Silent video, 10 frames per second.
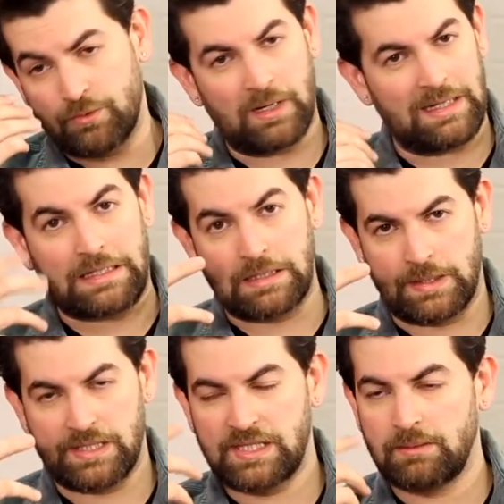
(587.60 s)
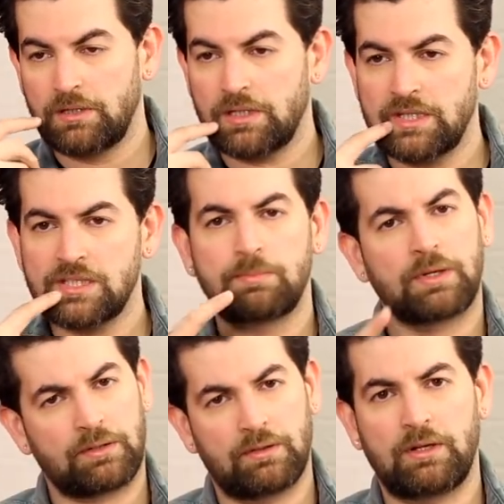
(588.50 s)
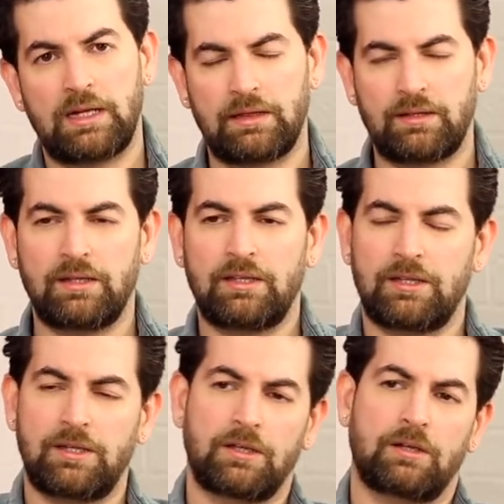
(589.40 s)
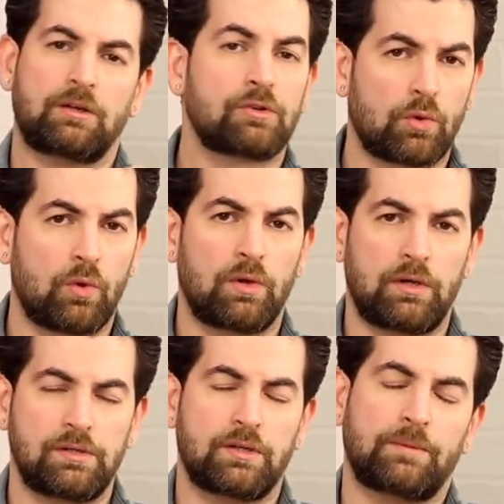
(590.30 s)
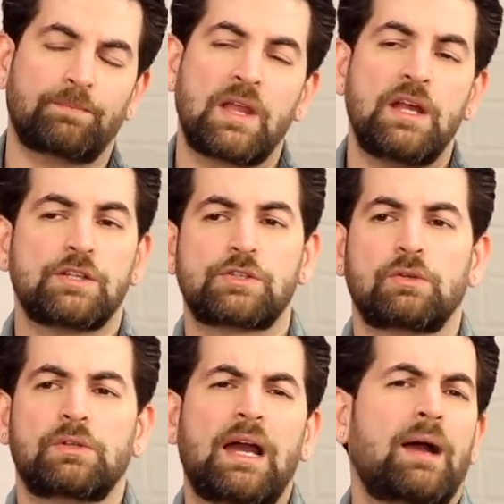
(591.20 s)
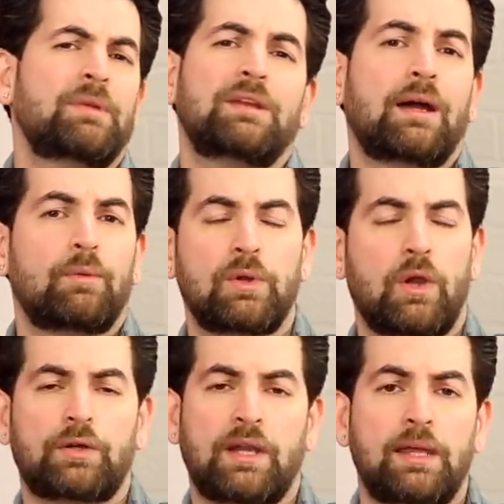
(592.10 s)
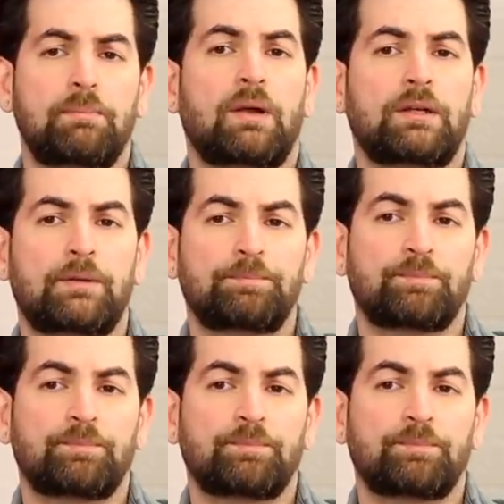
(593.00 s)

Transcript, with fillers: really greasy burgers, but a healthy uh, roll, you know. So yeah, I mean, I will not lie, but